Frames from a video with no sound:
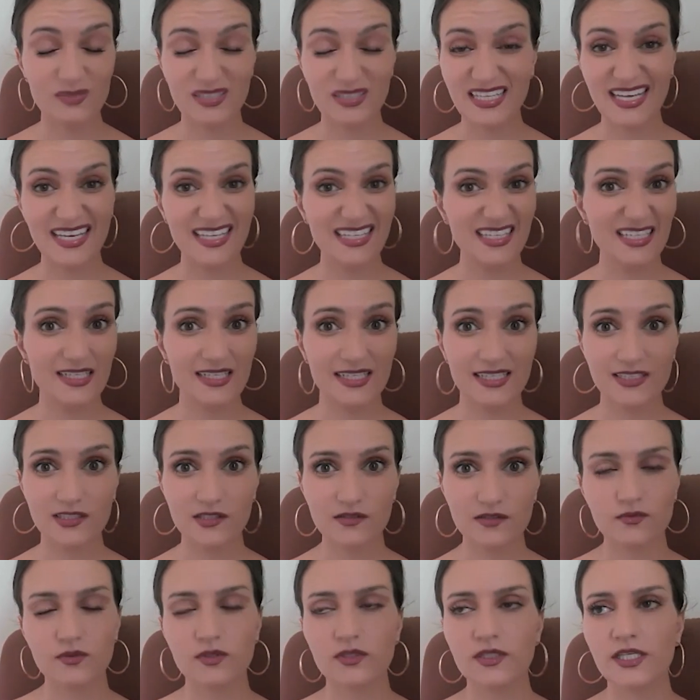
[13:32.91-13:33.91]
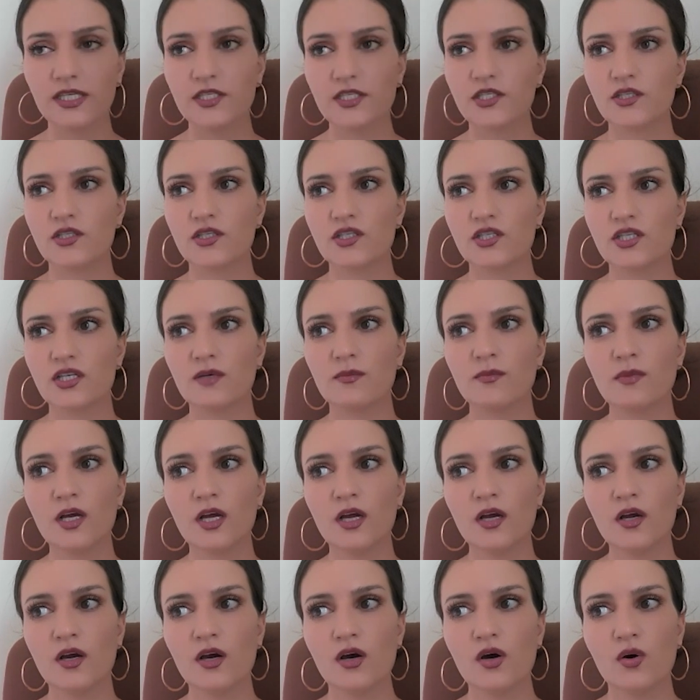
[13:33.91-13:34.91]
but any kind of relationship,
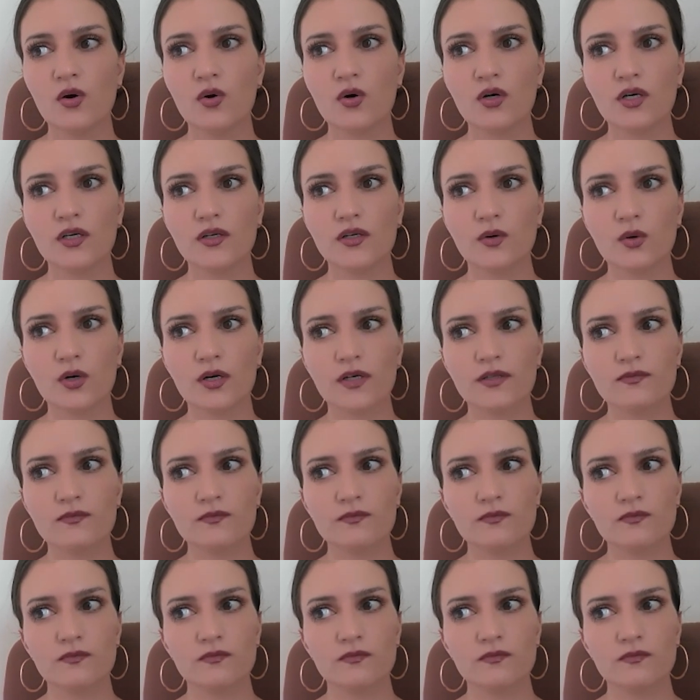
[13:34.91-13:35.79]
or